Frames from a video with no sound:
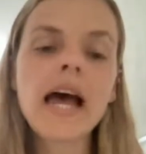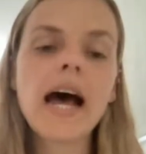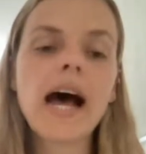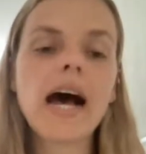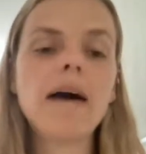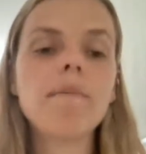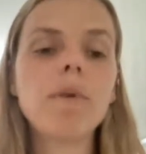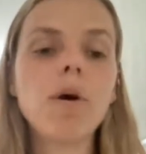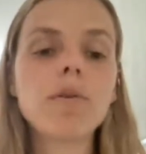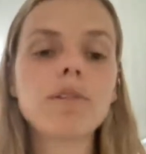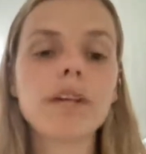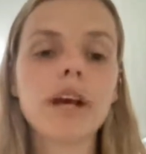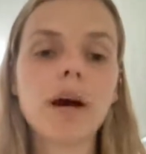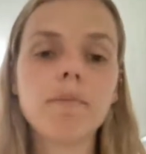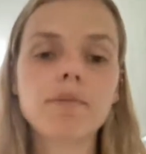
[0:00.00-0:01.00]

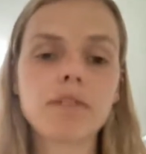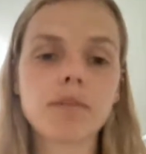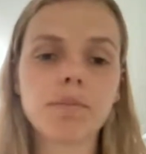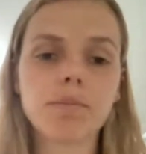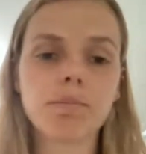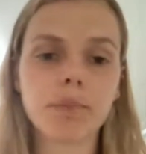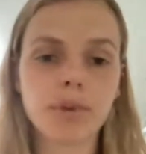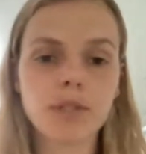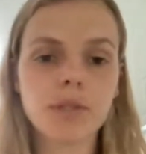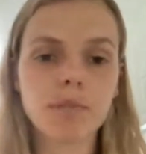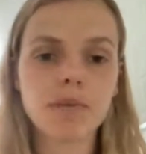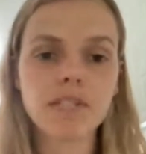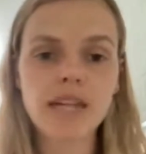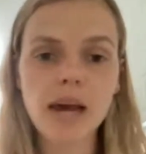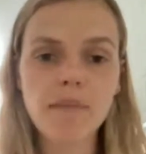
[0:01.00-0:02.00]
Also helps to boost
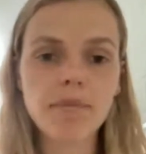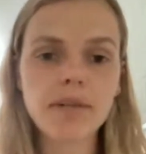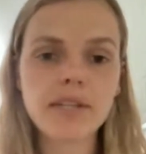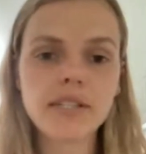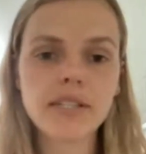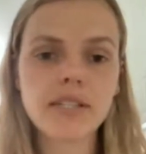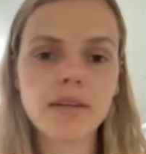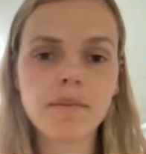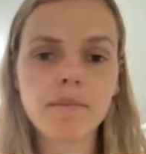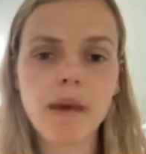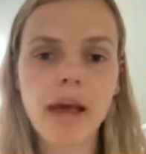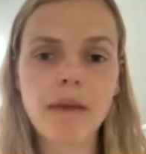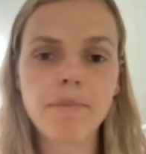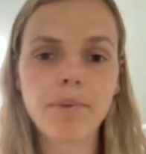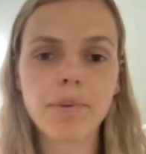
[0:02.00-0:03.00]
metabolism
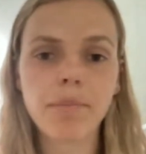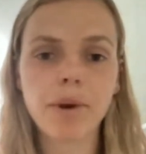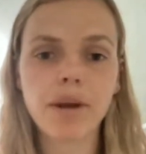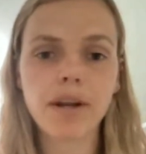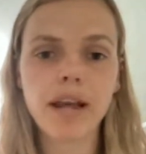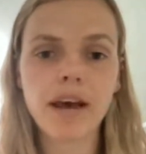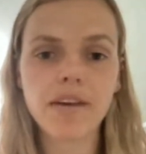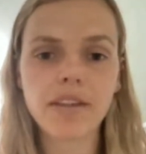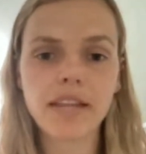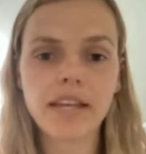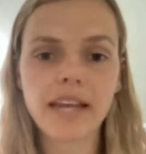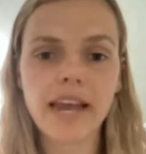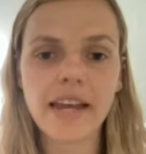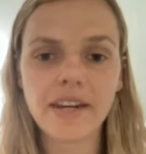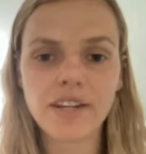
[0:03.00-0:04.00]
and promote
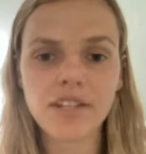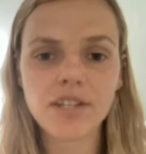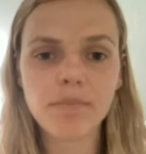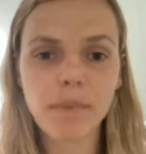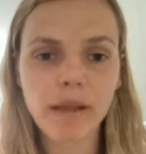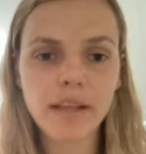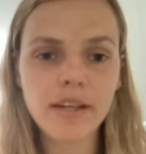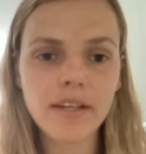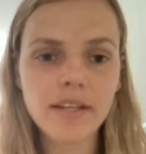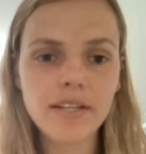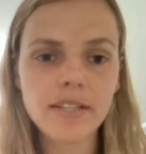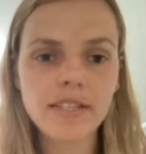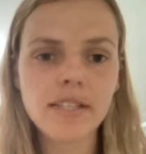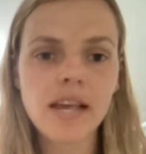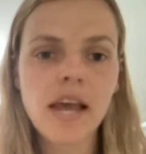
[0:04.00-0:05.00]
healthy energy
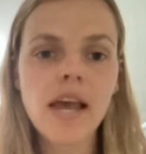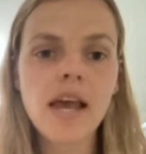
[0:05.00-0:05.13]
balance,